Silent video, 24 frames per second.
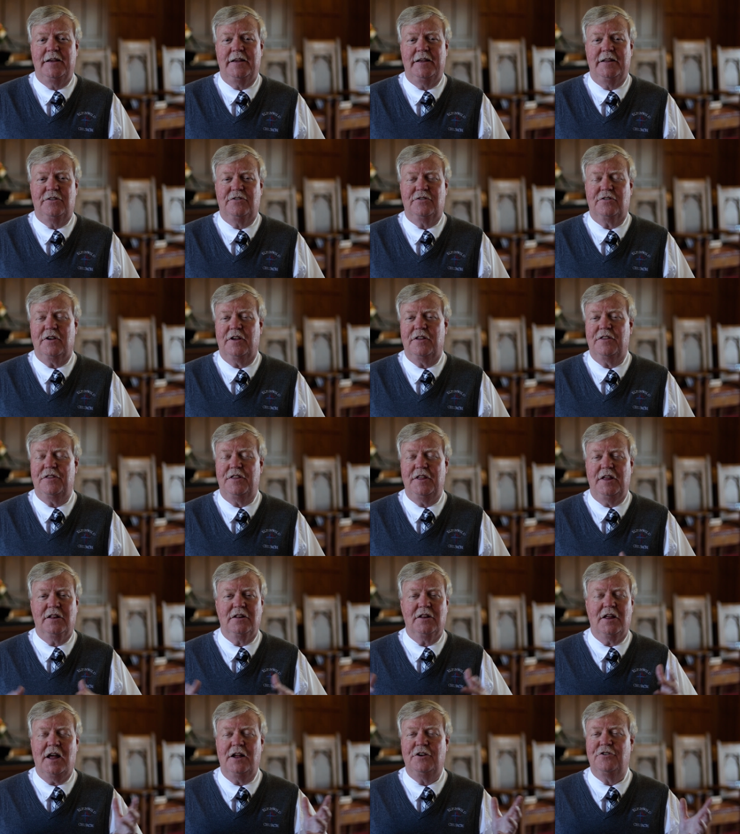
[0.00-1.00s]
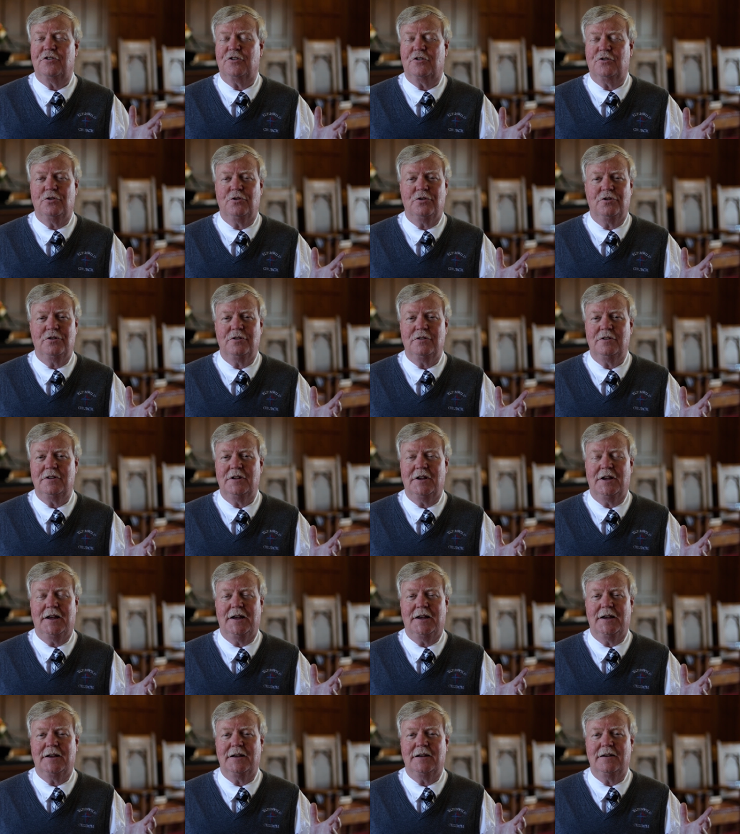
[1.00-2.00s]
It's a theological
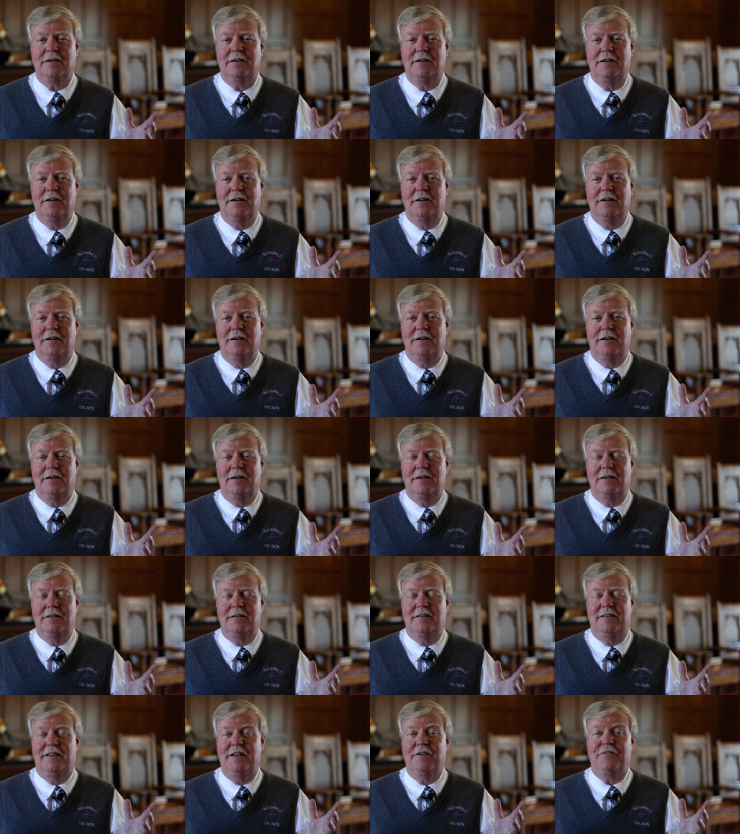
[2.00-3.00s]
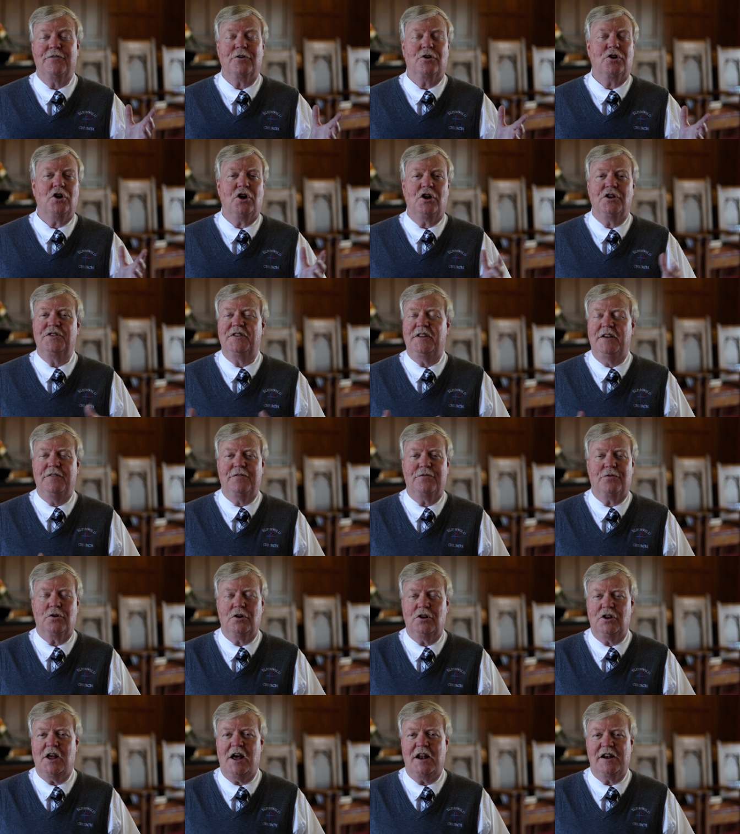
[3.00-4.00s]
uh, difficulty
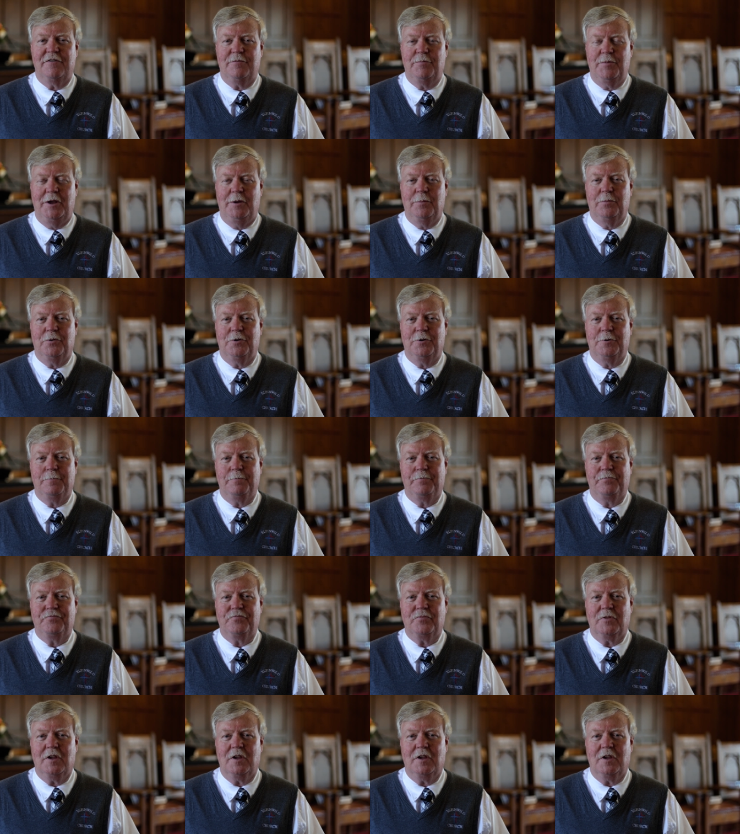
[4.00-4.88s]
for a lot of people.